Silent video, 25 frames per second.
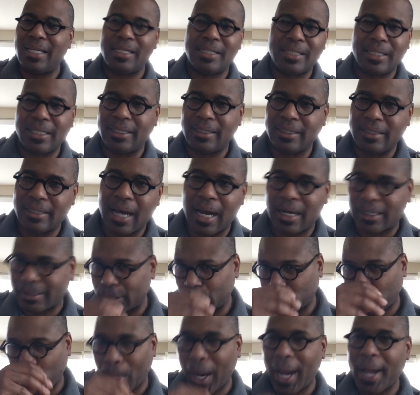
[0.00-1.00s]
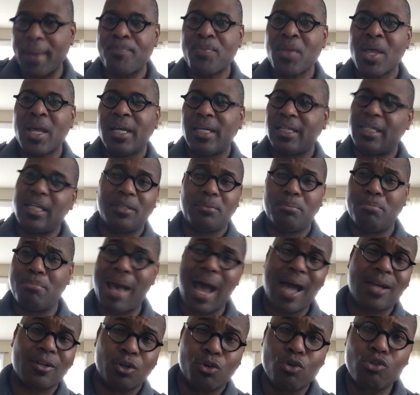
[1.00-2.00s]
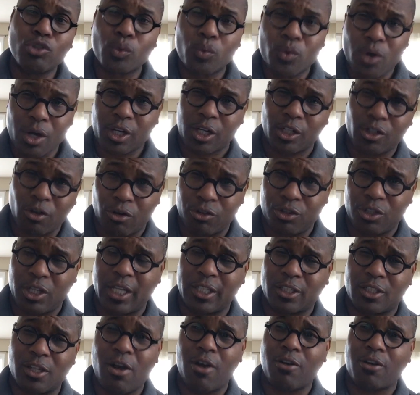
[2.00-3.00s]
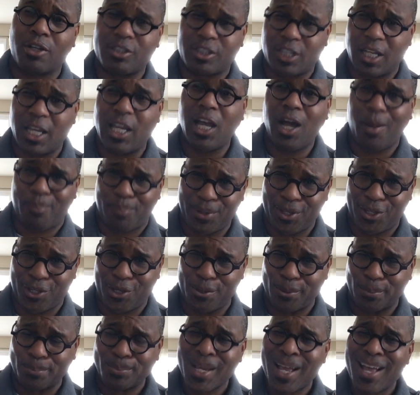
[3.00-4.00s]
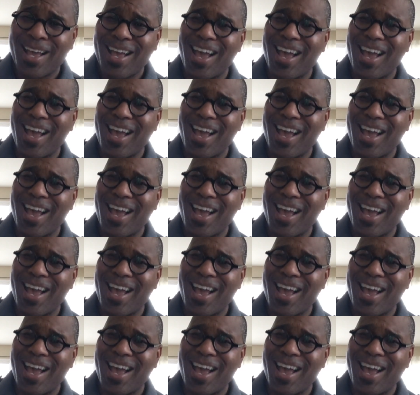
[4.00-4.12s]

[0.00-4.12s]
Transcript: Indian doctors, right? doesn't matter who's working on you as long as they're helping you.